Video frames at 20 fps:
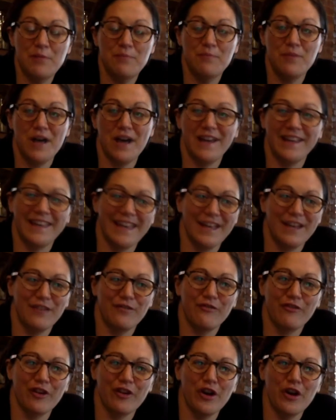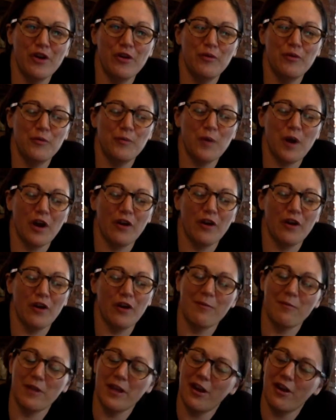Again, from our
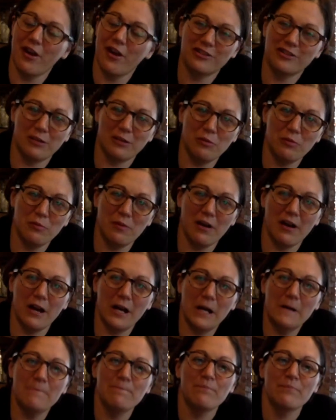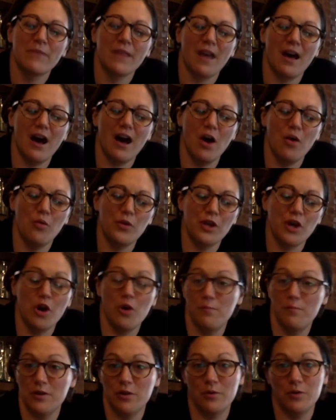family here at Trouble Bar, we hope
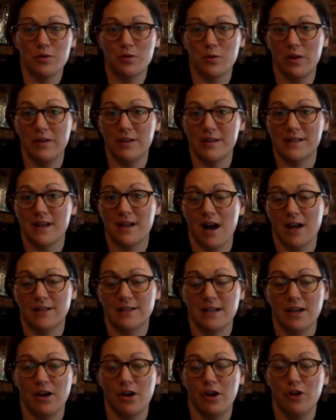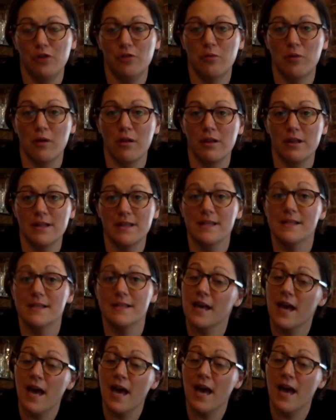that you enjoy this cocktail. New Orleans
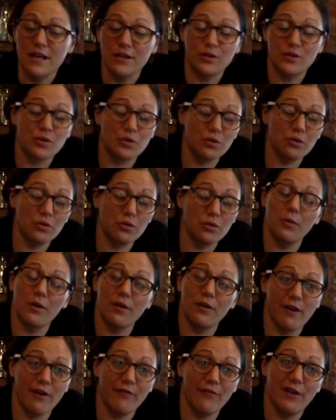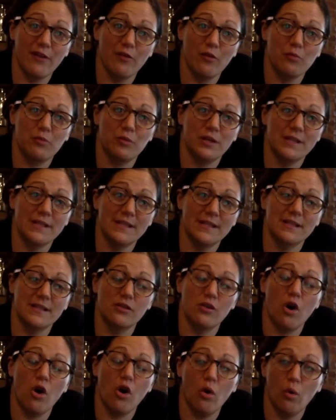is truly one of our favorite places in the
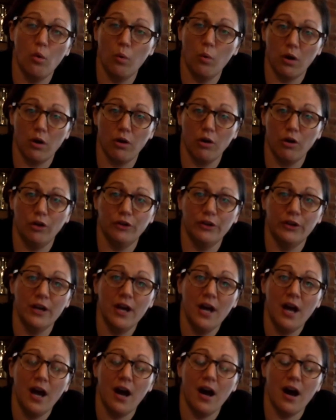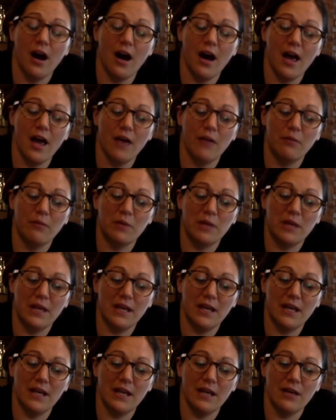whole world, and
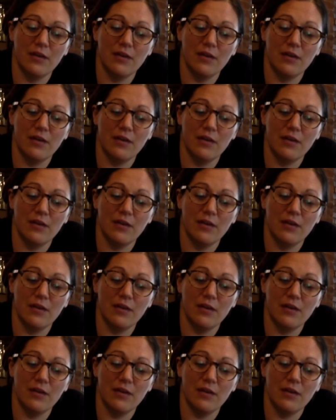we